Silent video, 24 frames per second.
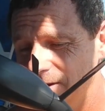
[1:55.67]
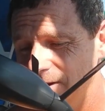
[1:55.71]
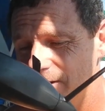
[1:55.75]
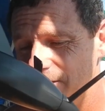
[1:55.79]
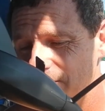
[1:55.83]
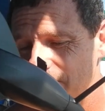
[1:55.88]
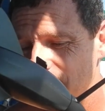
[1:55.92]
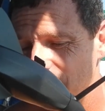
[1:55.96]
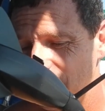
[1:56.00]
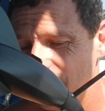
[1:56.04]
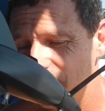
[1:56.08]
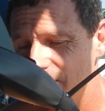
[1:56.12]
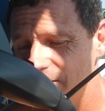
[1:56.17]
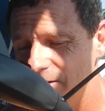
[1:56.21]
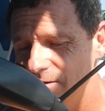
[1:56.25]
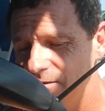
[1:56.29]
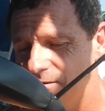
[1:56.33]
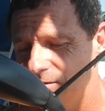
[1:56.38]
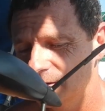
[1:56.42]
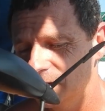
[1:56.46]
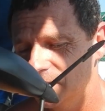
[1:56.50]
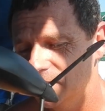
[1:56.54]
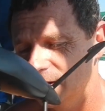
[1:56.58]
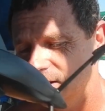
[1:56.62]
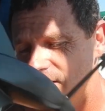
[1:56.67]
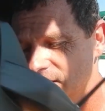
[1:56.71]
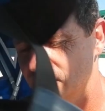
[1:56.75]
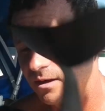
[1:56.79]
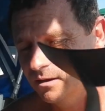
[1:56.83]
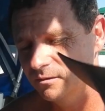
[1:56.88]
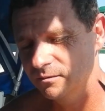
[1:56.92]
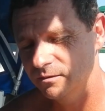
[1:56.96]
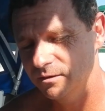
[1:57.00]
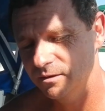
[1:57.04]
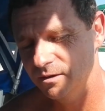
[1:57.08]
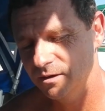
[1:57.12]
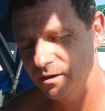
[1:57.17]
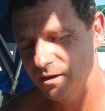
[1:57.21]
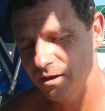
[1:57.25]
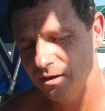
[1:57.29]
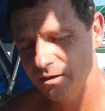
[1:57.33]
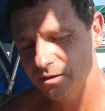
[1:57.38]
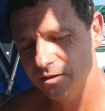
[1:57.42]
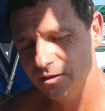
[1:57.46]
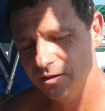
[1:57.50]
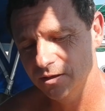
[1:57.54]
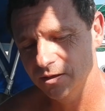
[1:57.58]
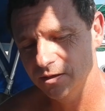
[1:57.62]
if I had to do it again, I would not
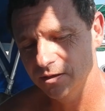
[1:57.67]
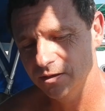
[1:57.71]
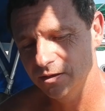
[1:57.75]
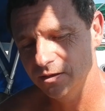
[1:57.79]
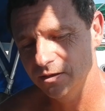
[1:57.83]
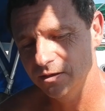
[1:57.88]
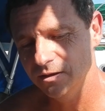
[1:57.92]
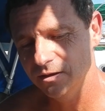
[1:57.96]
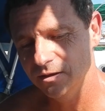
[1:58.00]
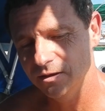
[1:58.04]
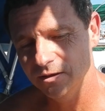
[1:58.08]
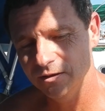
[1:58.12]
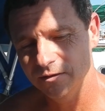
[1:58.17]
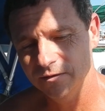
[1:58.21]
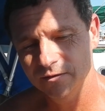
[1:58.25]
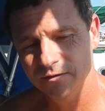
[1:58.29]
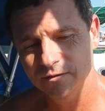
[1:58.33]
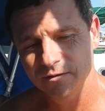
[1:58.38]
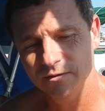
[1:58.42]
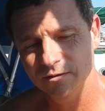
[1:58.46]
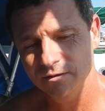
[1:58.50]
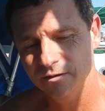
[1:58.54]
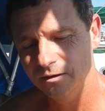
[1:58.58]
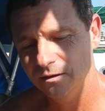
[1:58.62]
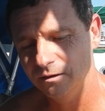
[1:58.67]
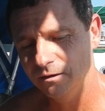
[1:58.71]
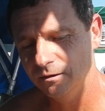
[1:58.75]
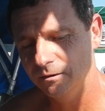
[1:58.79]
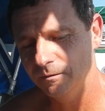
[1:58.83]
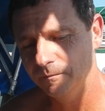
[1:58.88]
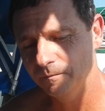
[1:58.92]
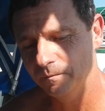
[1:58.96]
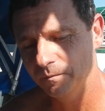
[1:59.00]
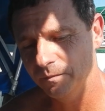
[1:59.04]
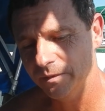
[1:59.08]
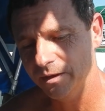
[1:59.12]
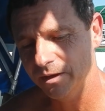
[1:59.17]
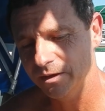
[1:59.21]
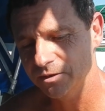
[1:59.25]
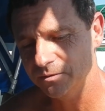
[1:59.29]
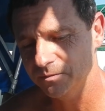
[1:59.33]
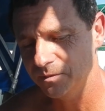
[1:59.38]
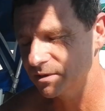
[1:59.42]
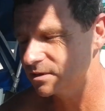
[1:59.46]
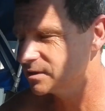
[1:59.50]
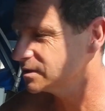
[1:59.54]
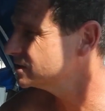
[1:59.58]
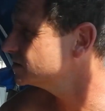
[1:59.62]
get this, um,
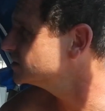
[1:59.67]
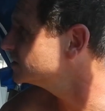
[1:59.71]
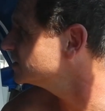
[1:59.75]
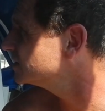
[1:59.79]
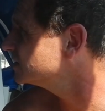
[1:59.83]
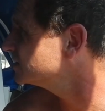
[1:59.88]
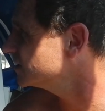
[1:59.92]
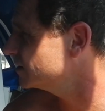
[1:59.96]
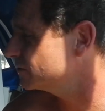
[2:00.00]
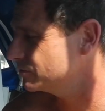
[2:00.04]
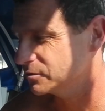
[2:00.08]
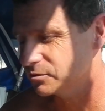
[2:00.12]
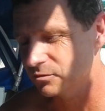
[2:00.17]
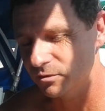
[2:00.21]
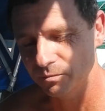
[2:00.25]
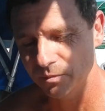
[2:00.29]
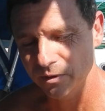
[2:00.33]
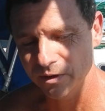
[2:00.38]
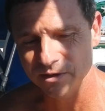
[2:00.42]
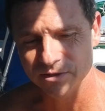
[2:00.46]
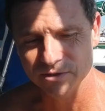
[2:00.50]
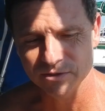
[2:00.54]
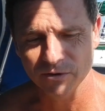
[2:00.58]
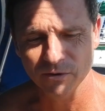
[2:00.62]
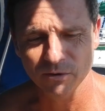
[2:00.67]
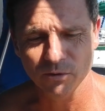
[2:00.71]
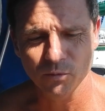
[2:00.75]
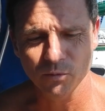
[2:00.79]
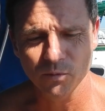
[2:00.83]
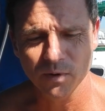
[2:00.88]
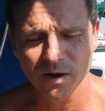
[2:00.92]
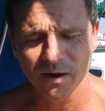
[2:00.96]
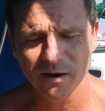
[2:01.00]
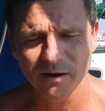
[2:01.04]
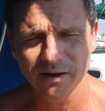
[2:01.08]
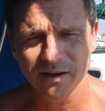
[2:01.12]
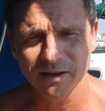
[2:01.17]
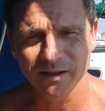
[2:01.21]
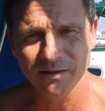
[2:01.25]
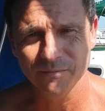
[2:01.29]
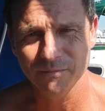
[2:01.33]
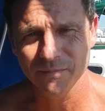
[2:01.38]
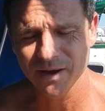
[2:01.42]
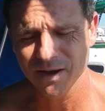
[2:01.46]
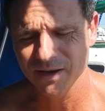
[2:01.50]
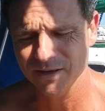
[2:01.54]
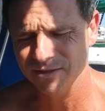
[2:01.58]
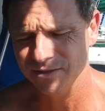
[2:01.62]
especially since I was replacing all the wiring in the
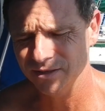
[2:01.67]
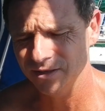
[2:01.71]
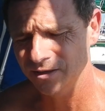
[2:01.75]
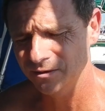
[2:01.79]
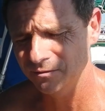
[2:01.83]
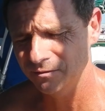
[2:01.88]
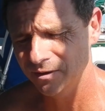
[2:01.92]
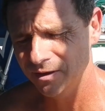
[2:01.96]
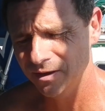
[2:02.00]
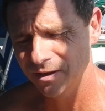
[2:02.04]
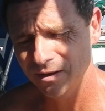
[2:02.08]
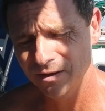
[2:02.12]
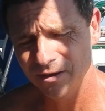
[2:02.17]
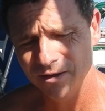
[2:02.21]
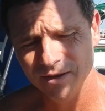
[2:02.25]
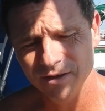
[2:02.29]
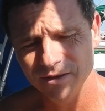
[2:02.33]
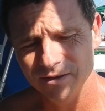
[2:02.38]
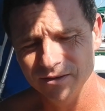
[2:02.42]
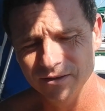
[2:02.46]
mast anyway. It